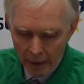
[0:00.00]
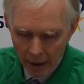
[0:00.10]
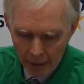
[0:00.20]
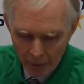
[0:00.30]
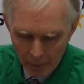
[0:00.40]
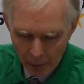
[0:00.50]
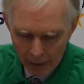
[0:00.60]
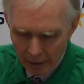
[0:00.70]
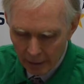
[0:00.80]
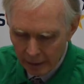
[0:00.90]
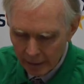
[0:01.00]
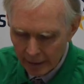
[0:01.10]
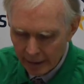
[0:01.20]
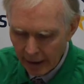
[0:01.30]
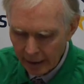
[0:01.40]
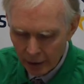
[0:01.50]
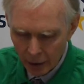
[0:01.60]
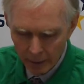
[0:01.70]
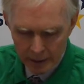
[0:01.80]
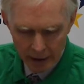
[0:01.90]
If I pull it out to the 10
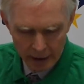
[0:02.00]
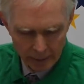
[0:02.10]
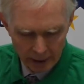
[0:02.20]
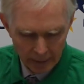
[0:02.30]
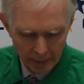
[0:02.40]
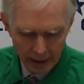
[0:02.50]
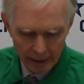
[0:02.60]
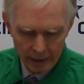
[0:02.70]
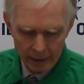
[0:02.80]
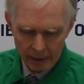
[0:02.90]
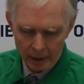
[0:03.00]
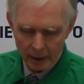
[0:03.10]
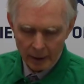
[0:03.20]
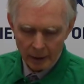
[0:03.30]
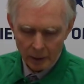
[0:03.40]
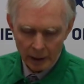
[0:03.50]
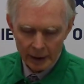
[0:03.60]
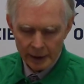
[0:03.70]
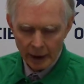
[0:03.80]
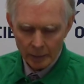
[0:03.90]
cubic centimetre mark, will it
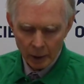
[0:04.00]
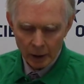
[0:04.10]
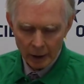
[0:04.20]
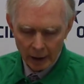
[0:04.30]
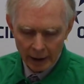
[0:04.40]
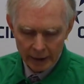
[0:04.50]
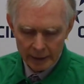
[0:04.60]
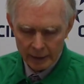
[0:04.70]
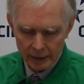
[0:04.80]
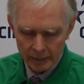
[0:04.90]
take more or less?